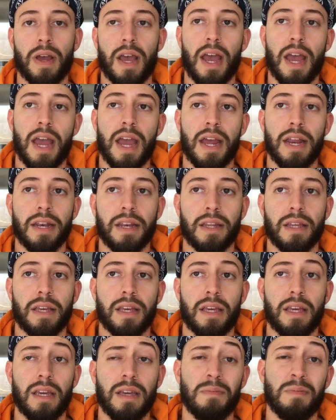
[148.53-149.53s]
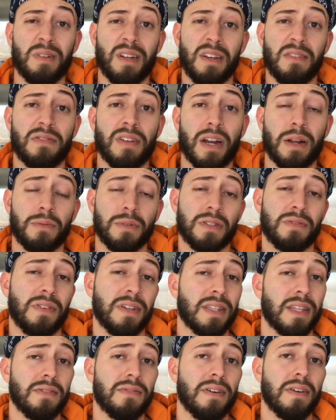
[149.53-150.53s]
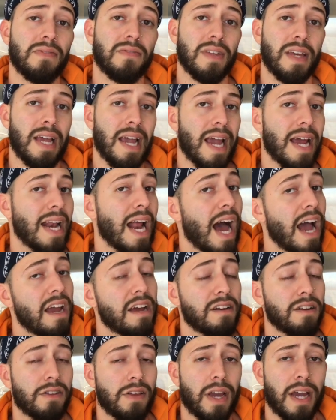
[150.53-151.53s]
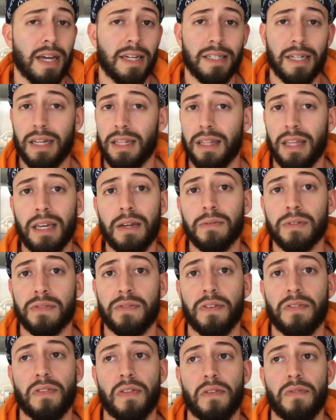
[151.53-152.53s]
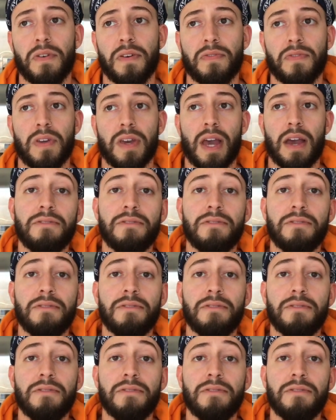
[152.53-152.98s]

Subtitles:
and he believed that it was 50-50 and I, on the other hand, didn't think it was 50-50.